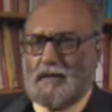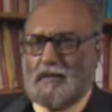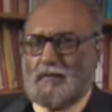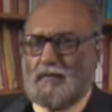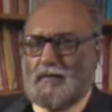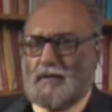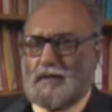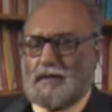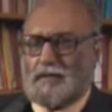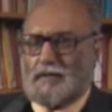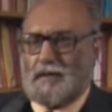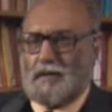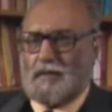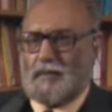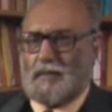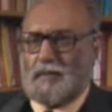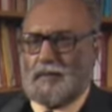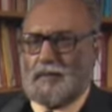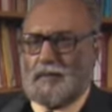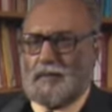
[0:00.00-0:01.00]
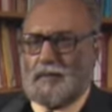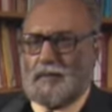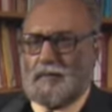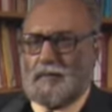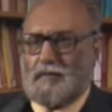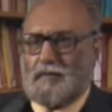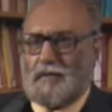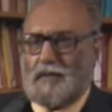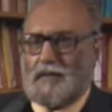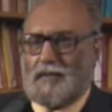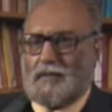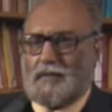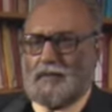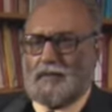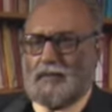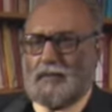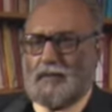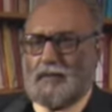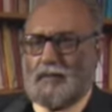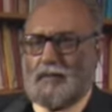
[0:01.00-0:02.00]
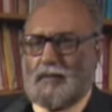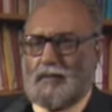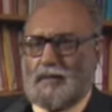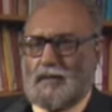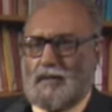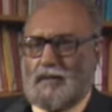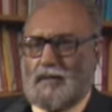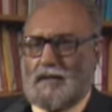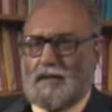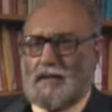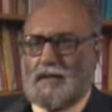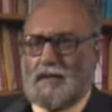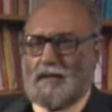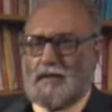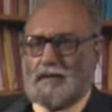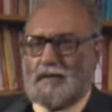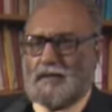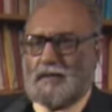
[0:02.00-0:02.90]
For example, people went over all the